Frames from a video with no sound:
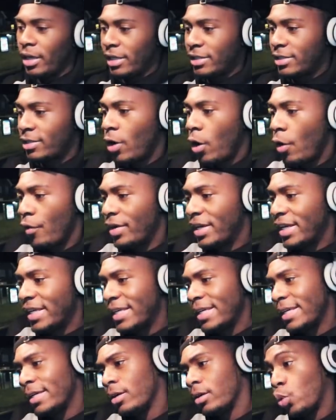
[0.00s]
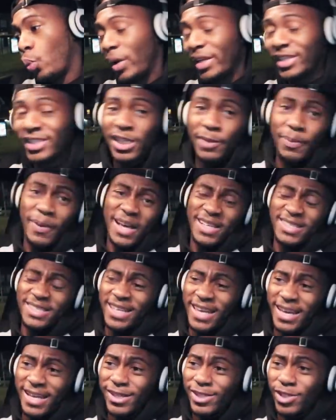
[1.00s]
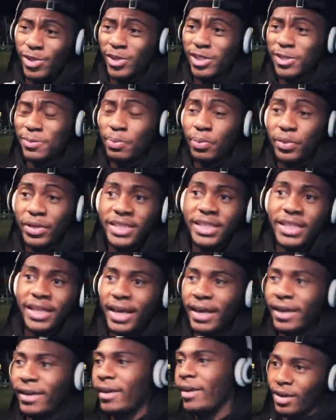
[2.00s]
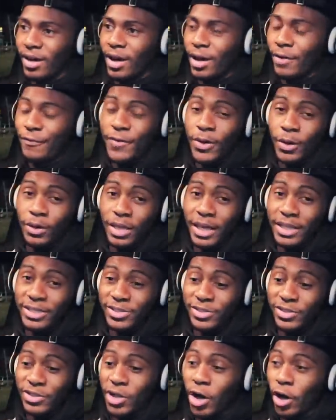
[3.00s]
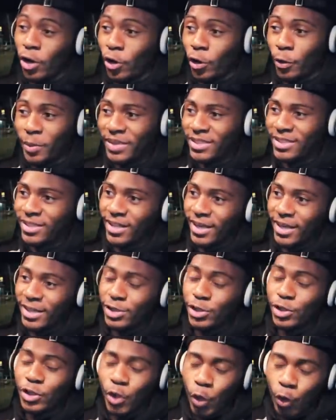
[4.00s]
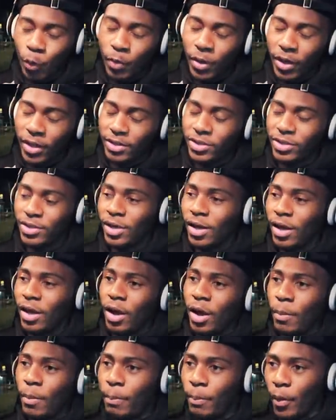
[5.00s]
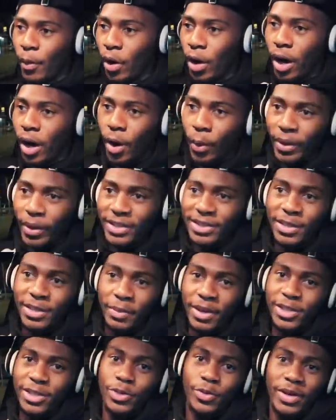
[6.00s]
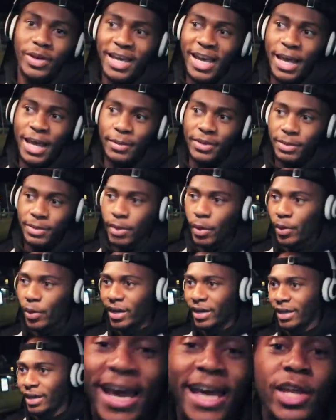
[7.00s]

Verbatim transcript: It's currently 20 past 10, so it's pretty late. I felt like just not coming today so much but I wanted to make sure I came and did my workout.